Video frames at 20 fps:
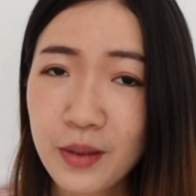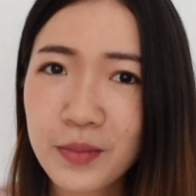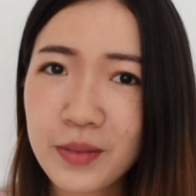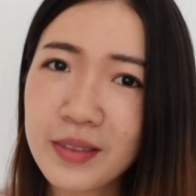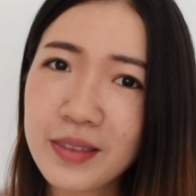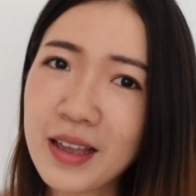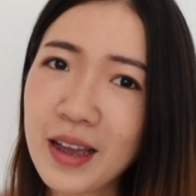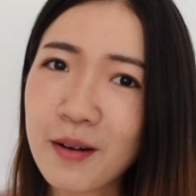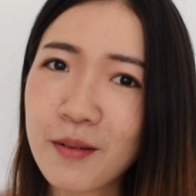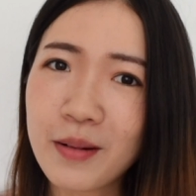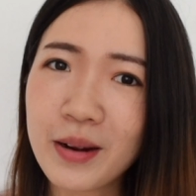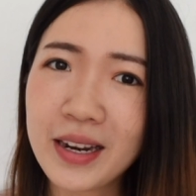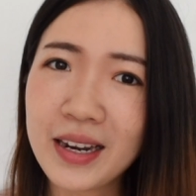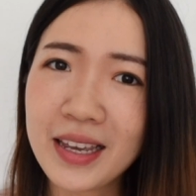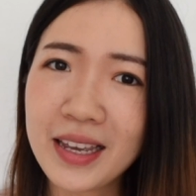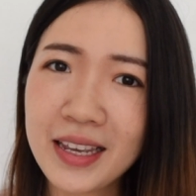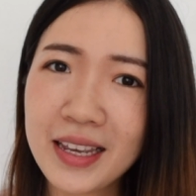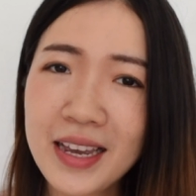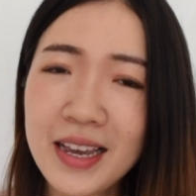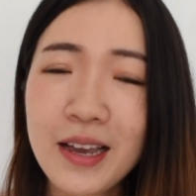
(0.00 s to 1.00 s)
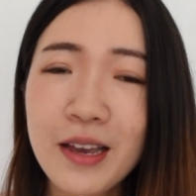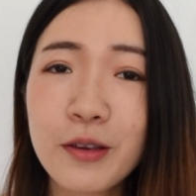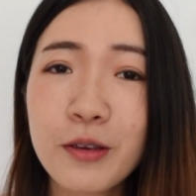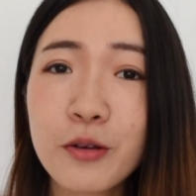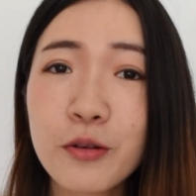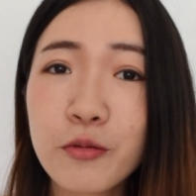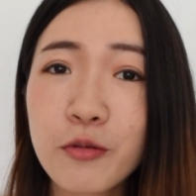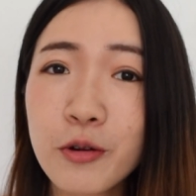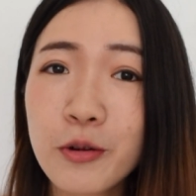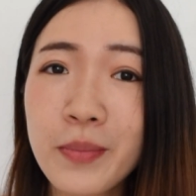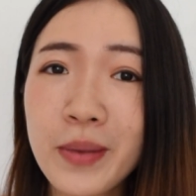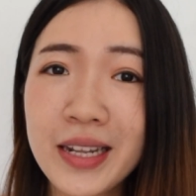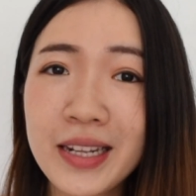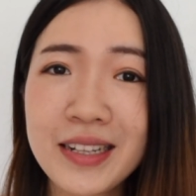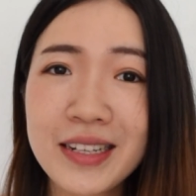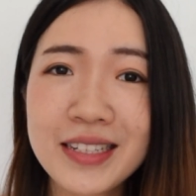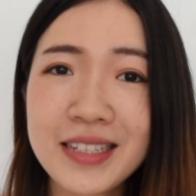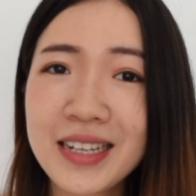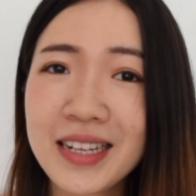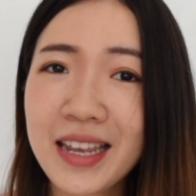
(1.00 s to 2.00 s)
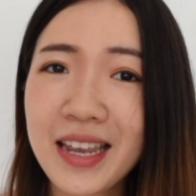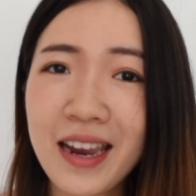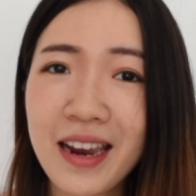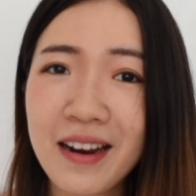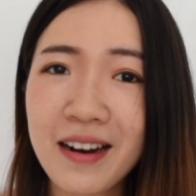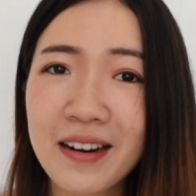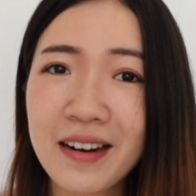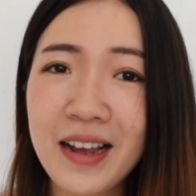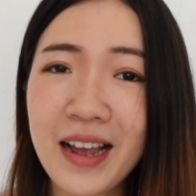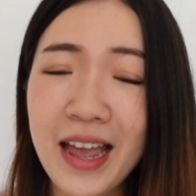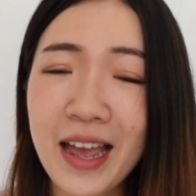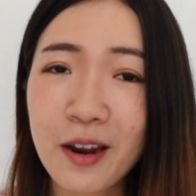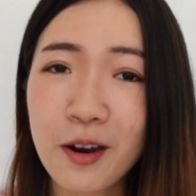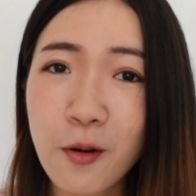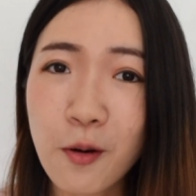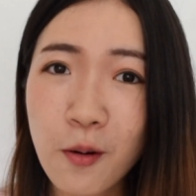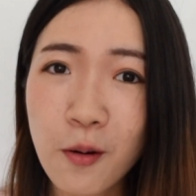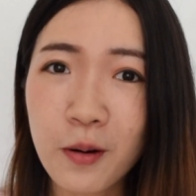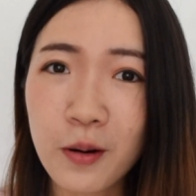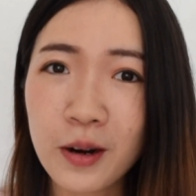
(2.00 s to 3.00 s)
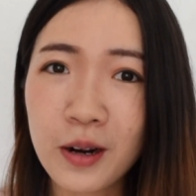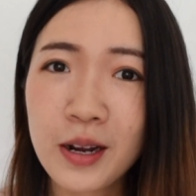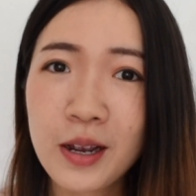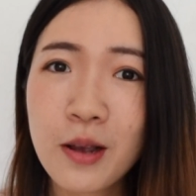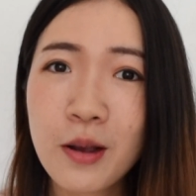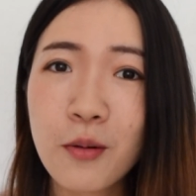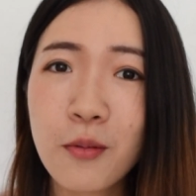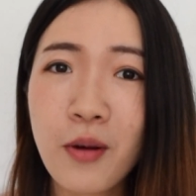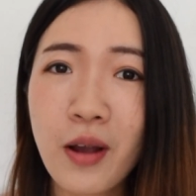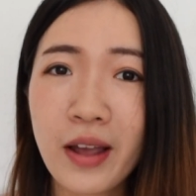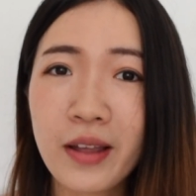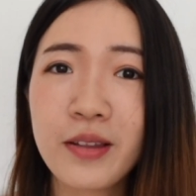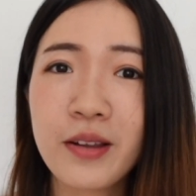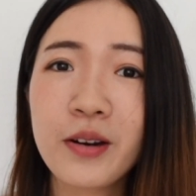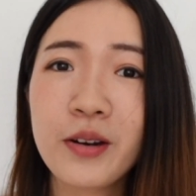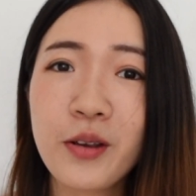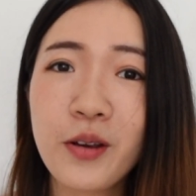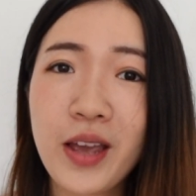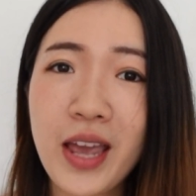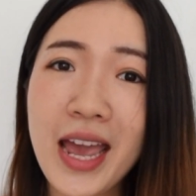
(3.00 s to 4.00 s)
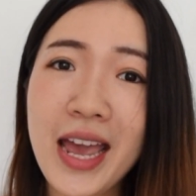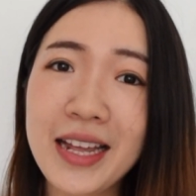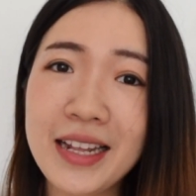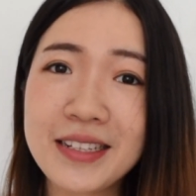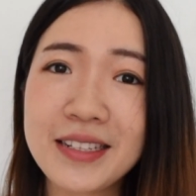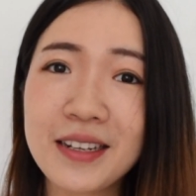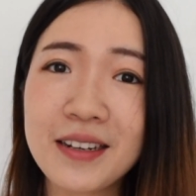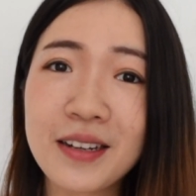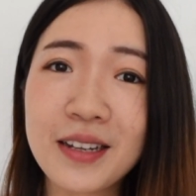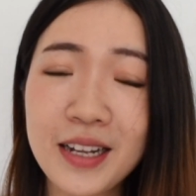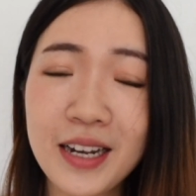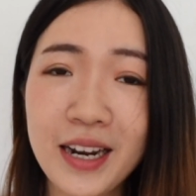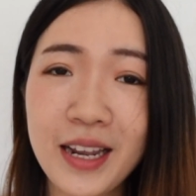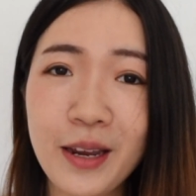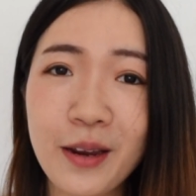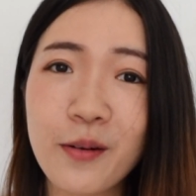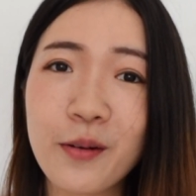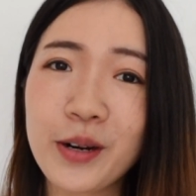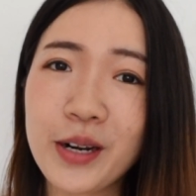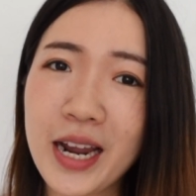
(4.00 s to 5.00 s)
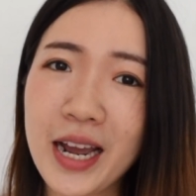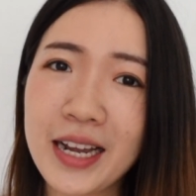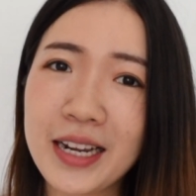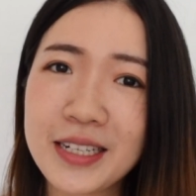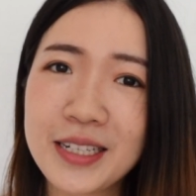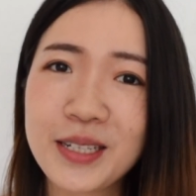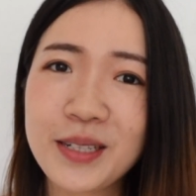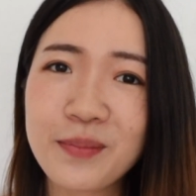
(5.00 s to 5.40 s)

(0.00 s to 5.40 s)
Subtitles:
Not really. Your roommate doesn't care at all whether your hands are clean or not.